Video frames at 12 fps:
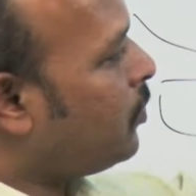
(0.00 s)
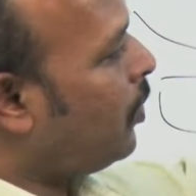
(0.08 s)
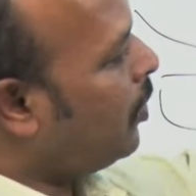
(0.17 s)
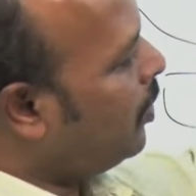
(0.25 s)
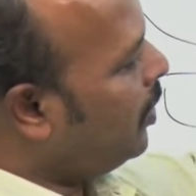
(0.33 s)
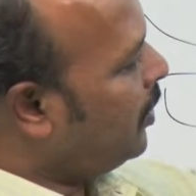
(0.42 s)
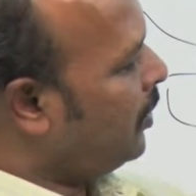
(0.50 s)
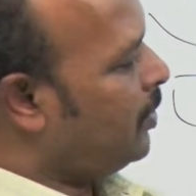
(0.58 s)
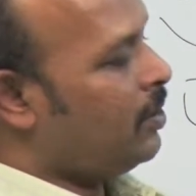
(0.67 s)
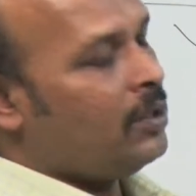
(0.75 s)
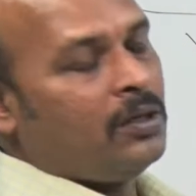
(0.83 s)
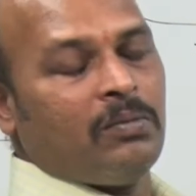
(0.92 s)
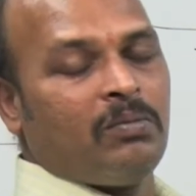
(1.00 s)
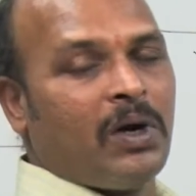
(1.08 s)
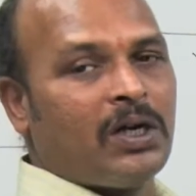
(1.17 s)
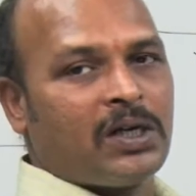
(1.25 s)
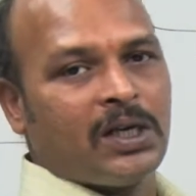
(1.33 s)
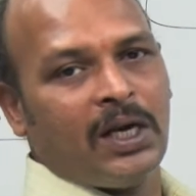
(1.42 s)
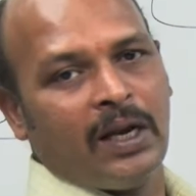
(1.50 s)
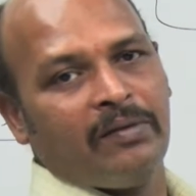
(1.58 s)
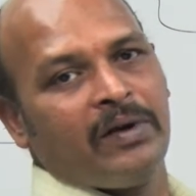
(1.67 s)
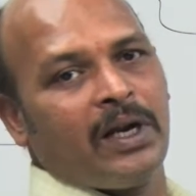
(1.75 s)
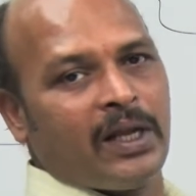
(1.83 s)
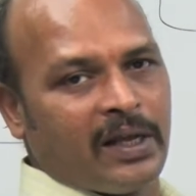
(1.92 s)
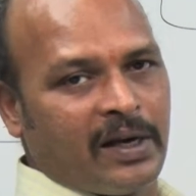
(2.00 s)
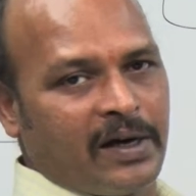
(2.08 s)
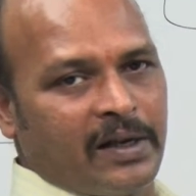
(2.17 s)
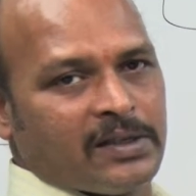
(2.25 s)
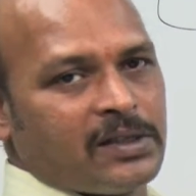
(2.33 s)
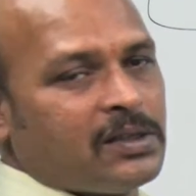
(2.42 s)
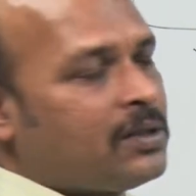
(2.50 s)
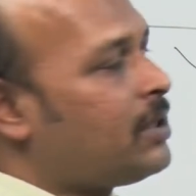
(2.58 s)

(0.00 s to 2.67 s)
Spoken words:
called multi-level inheritance.